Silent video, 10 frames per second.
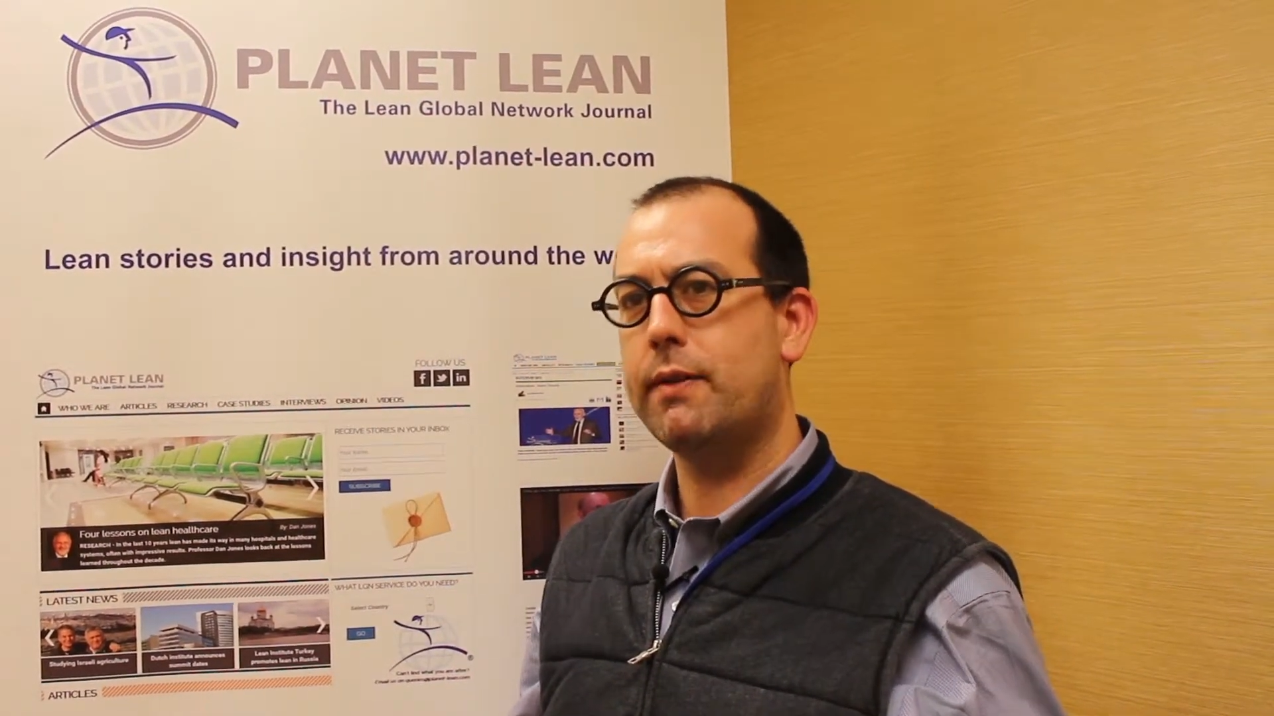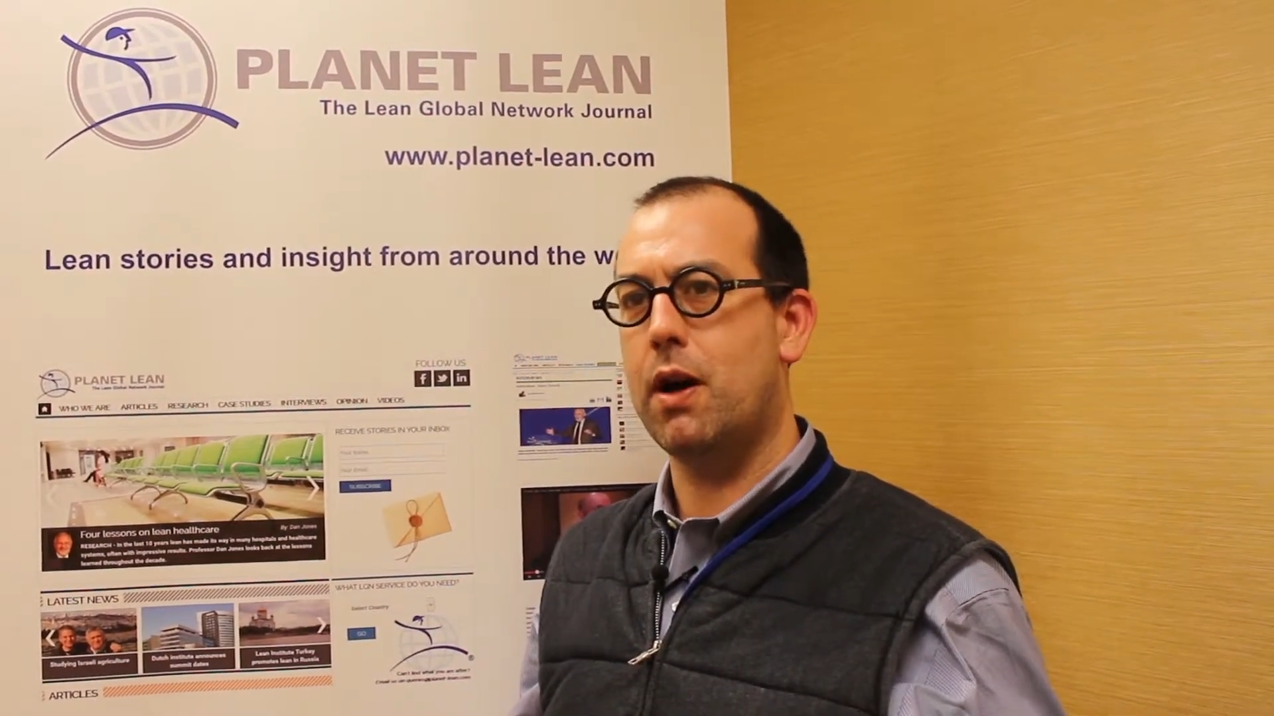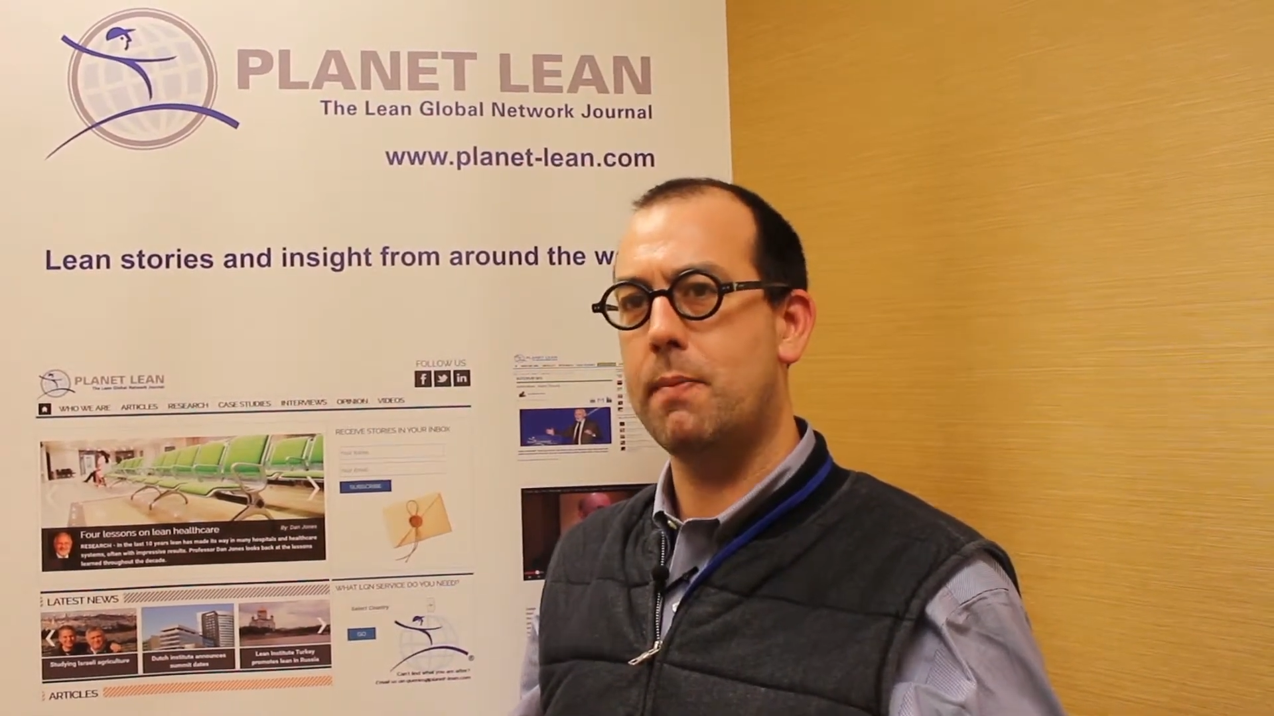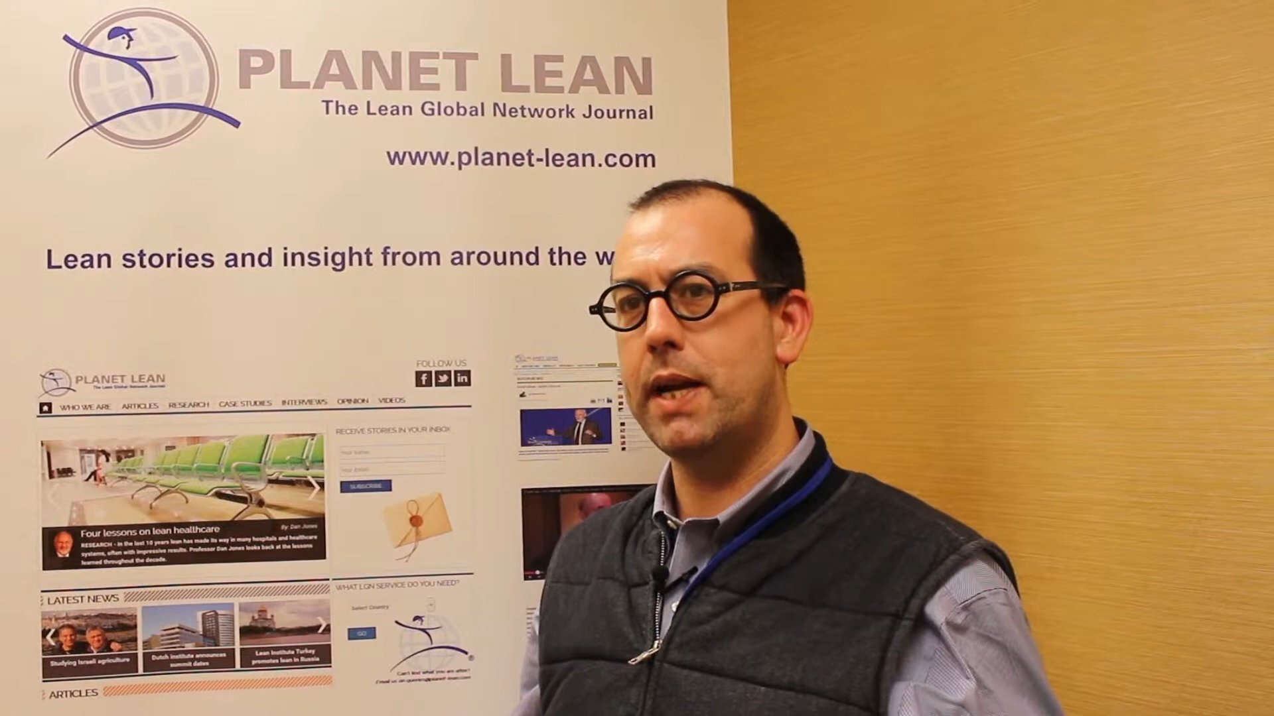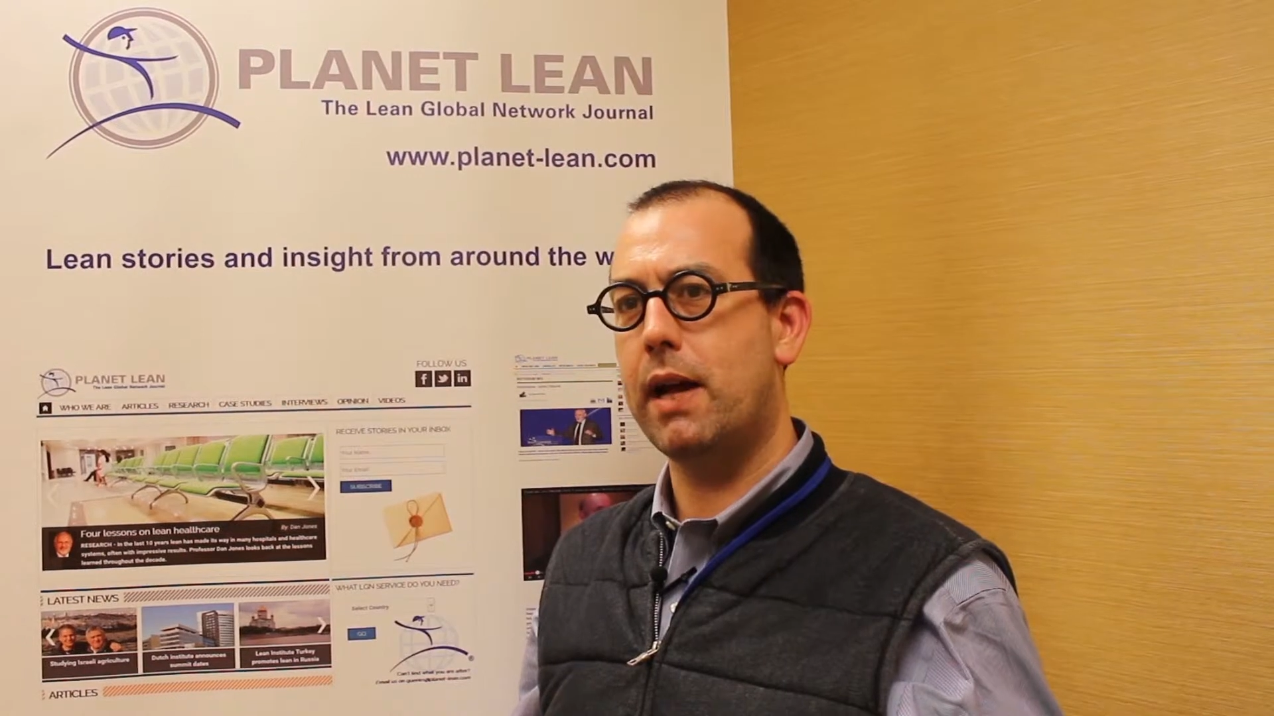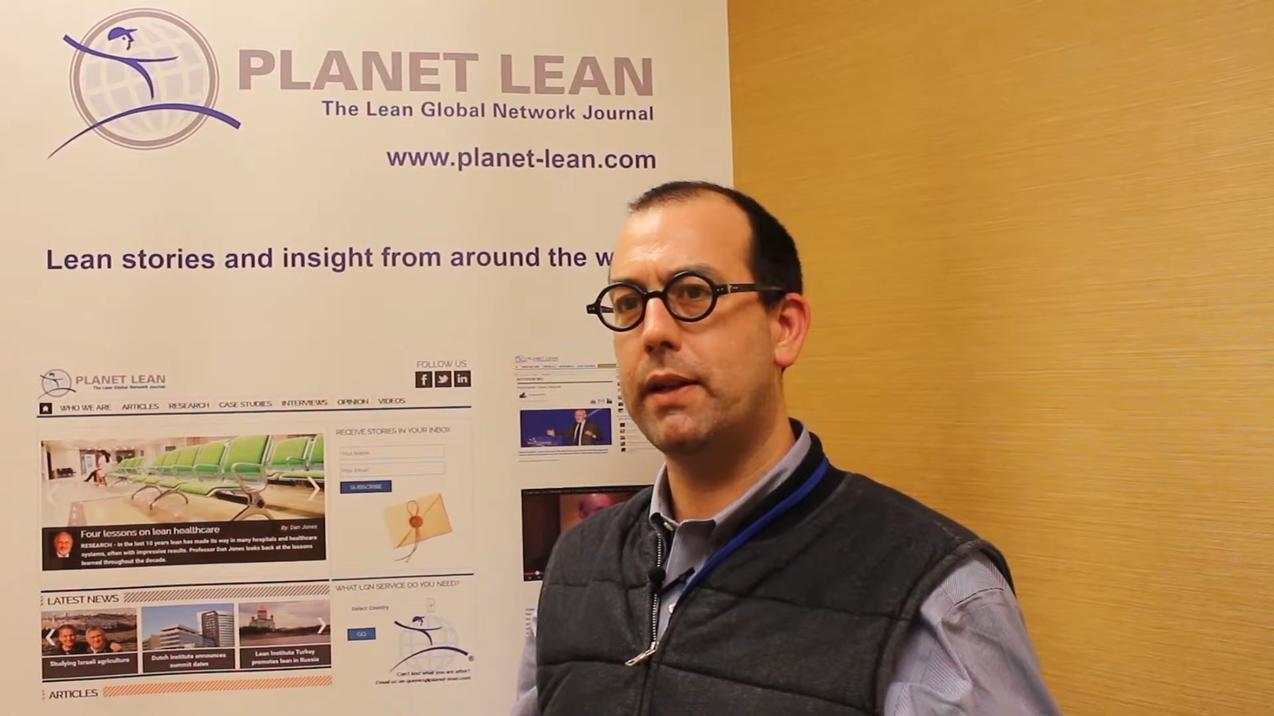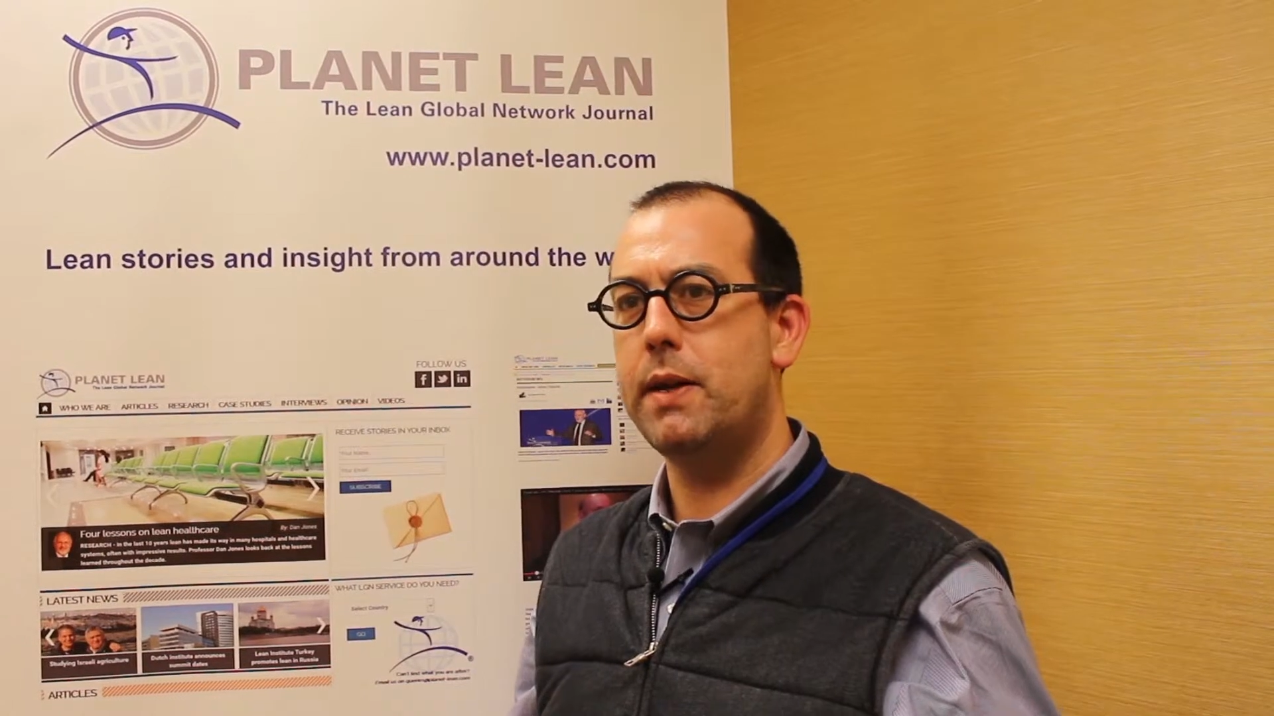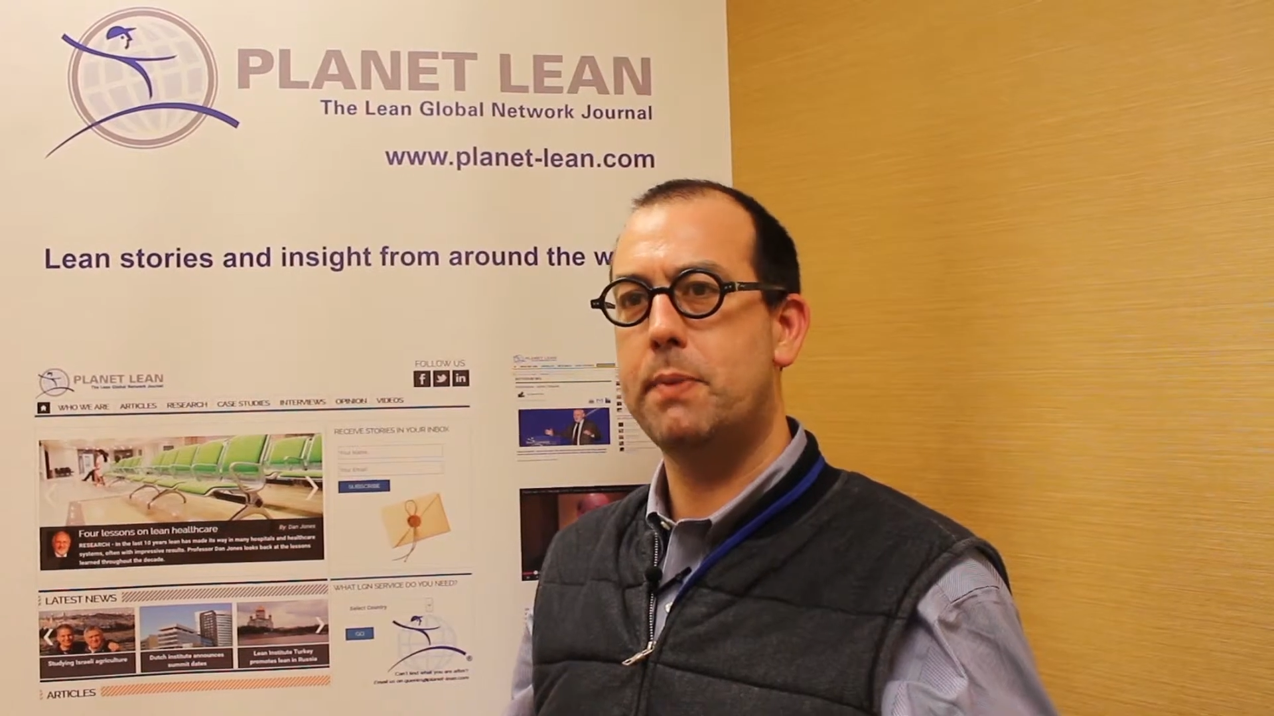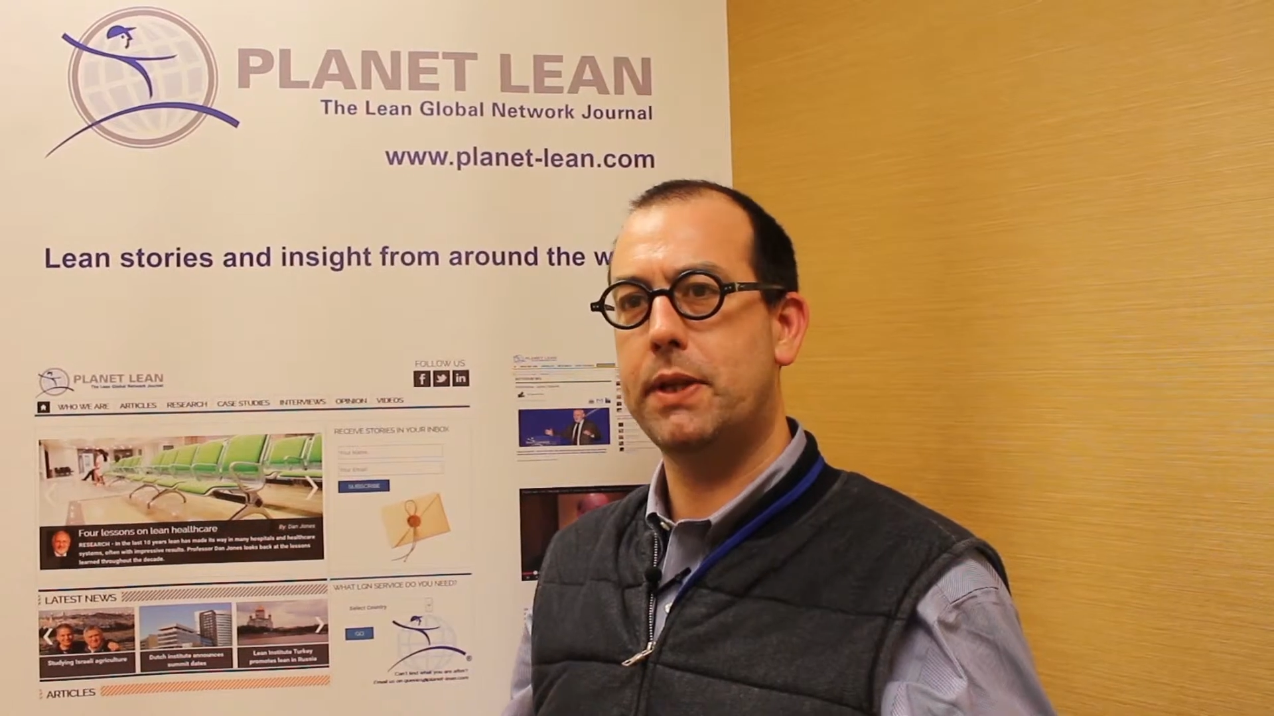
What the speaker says: of commonality,